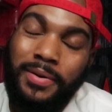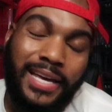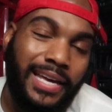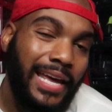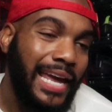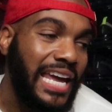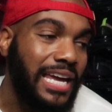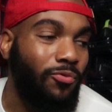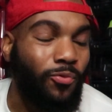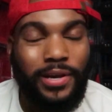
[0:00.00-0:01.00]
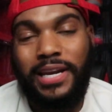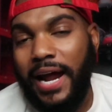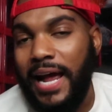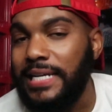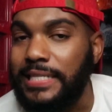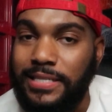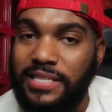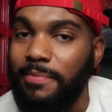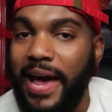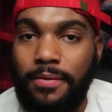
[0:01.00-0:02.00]
but it really has to
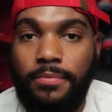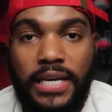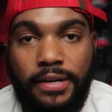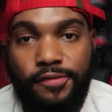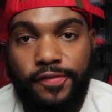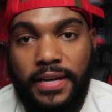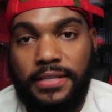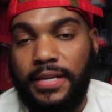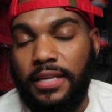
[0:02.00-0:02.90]
smack me in the face.